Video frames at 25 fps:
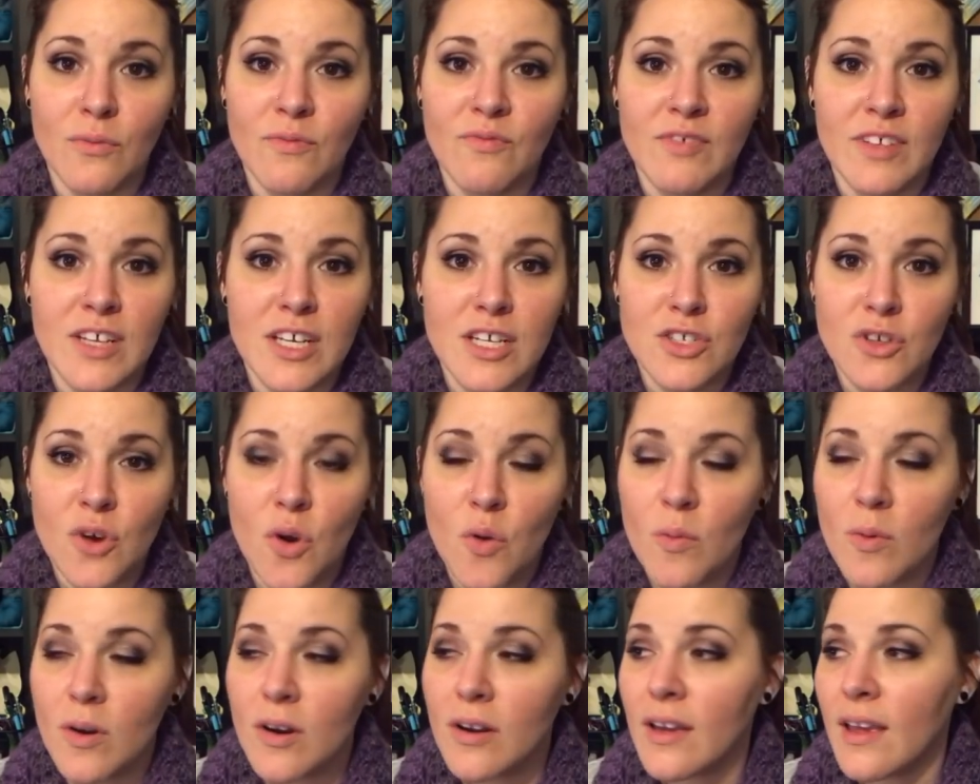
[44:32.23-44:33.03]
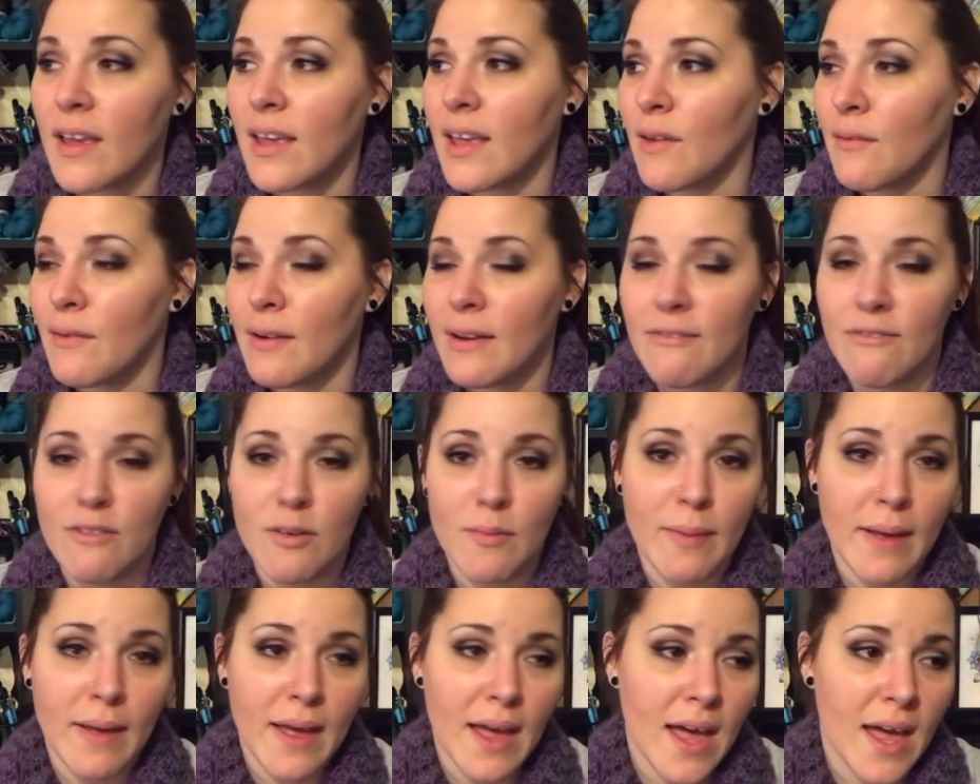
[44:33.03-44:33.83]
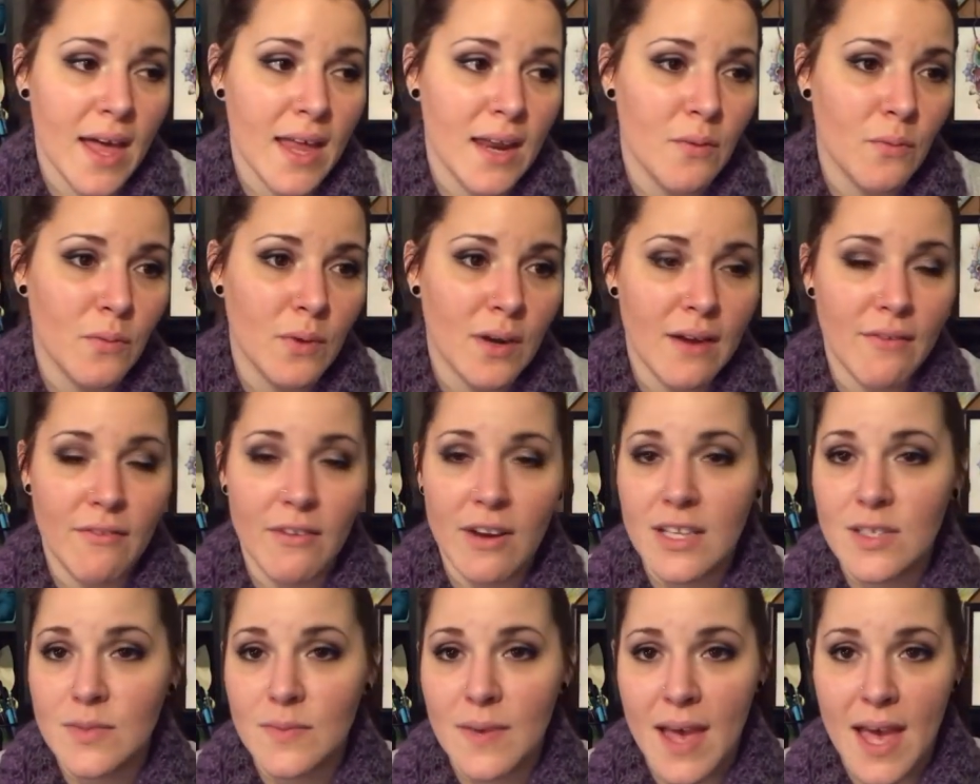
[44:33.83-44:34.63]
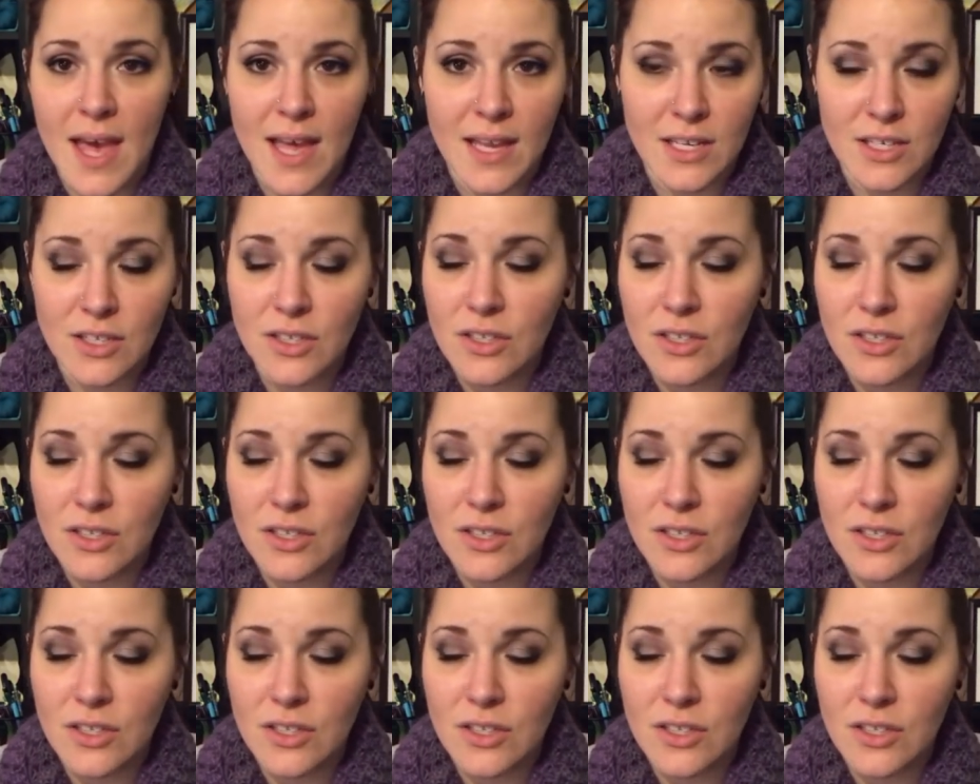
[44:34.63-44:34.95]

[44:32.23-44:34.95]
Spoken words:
finish homework and get ready for bed and whatever else we had to